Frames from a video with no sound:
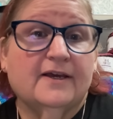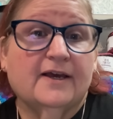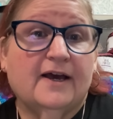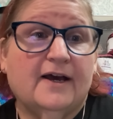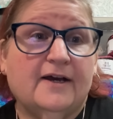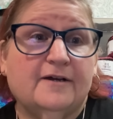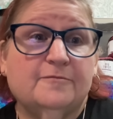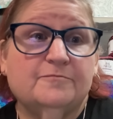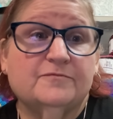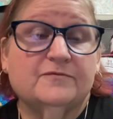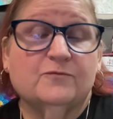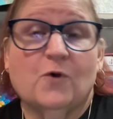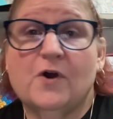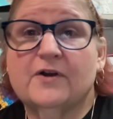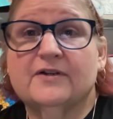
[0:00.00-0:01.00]
to
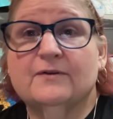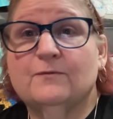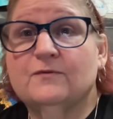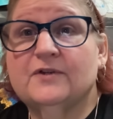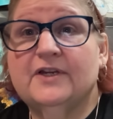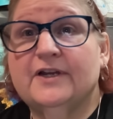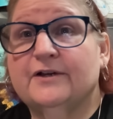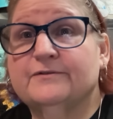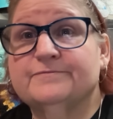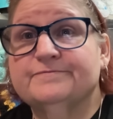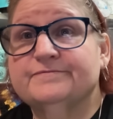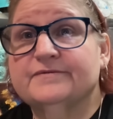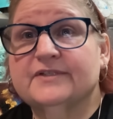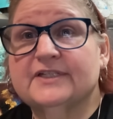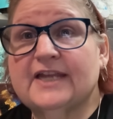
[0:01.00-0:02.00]
walk, you know,
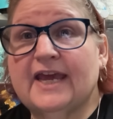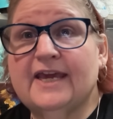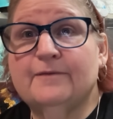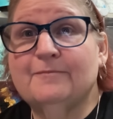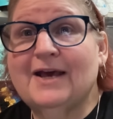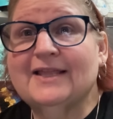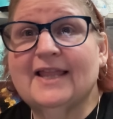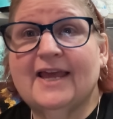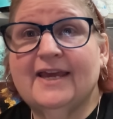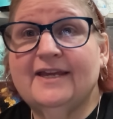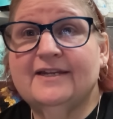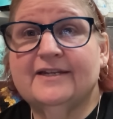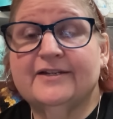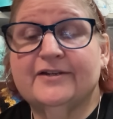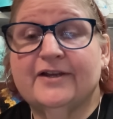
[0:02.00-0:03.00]
stay in my
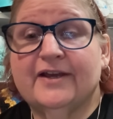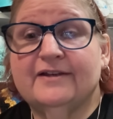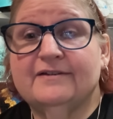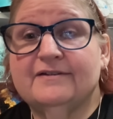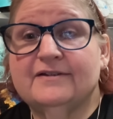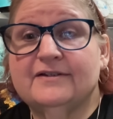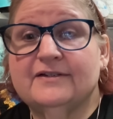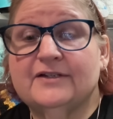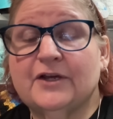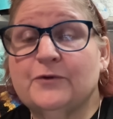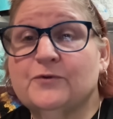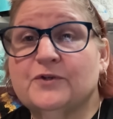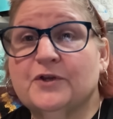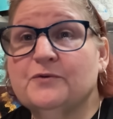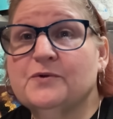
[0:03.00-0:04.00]
lane and do
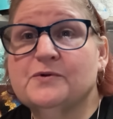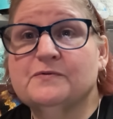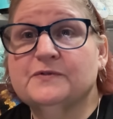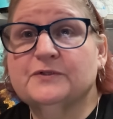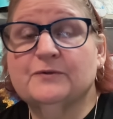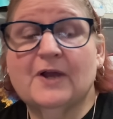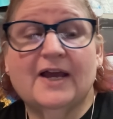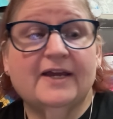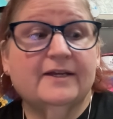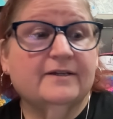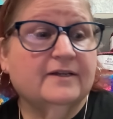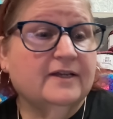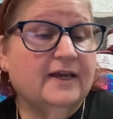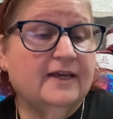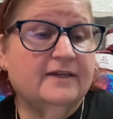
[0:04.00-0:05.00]
what was right
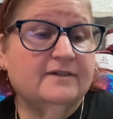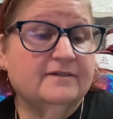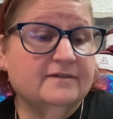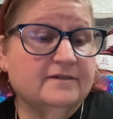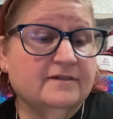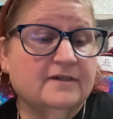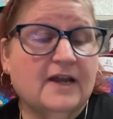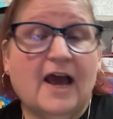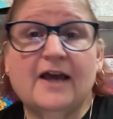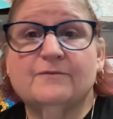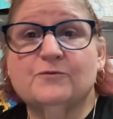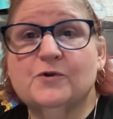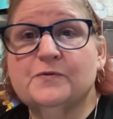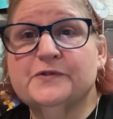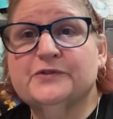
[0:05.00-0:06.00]
and not
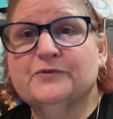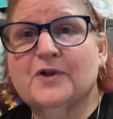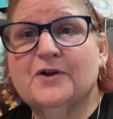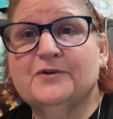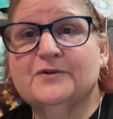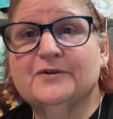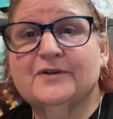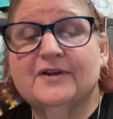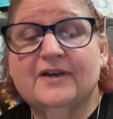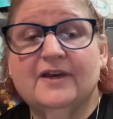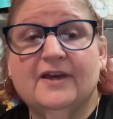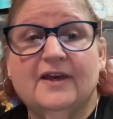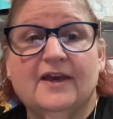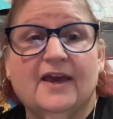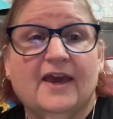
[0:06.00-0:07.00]
what was wrong.
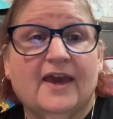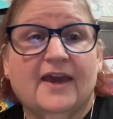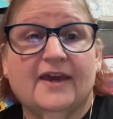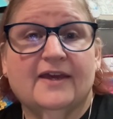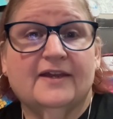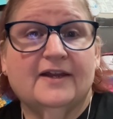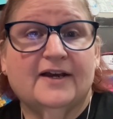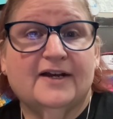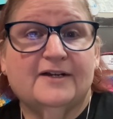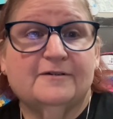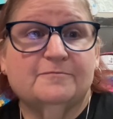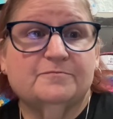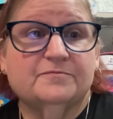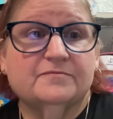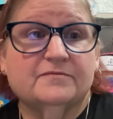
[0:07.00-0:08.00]

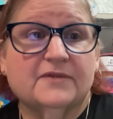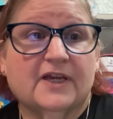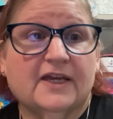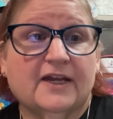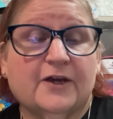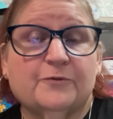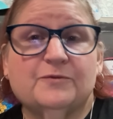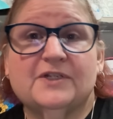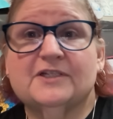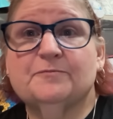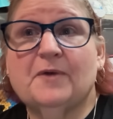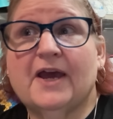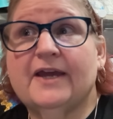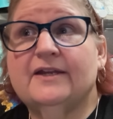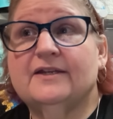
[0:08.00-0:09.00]
And you know,
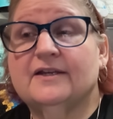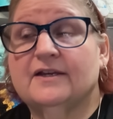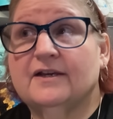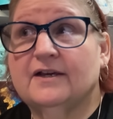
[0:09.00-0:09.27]
despite